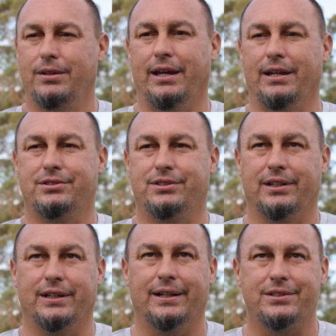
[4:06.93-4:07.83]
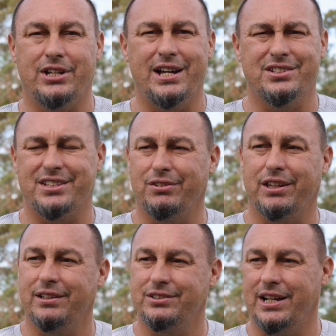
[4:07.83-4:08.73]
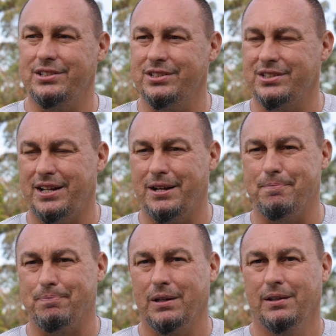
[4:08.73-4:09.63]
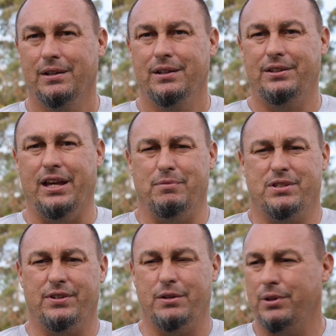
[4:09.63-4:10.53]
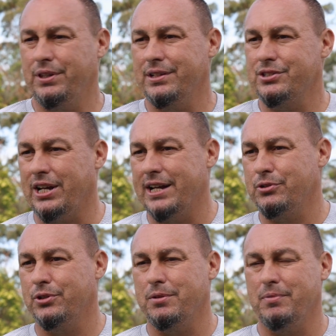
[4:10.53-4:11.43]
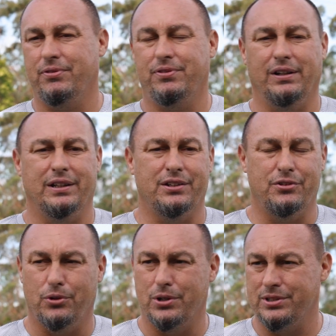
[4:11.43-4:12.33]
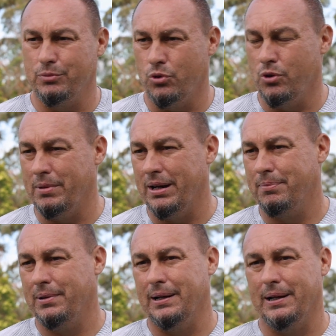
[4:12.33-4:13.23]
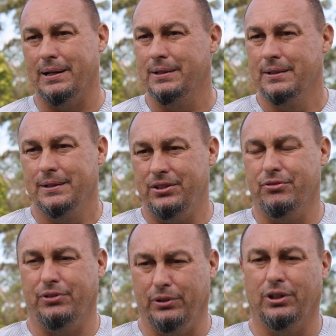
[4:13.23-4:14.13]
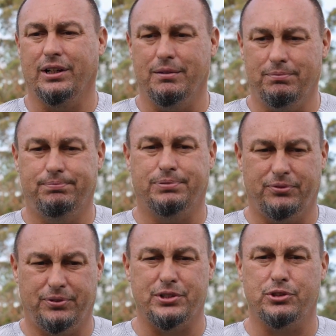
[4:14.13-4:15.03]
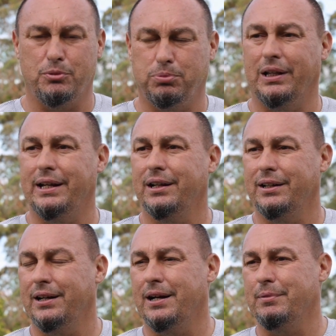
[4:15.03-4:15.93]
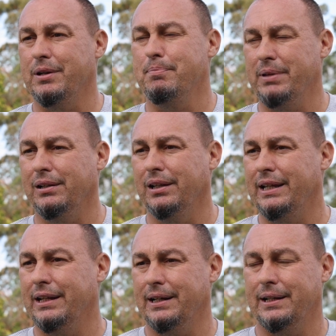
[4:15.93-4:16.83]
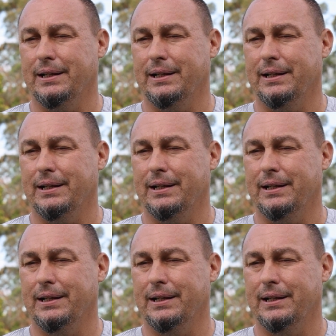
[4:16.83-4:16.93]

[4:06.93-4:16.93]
Yeah, it changes everything. Changes the atmosphere within the change room, feeling the noise at warm up. You feel like a professional player in a big league.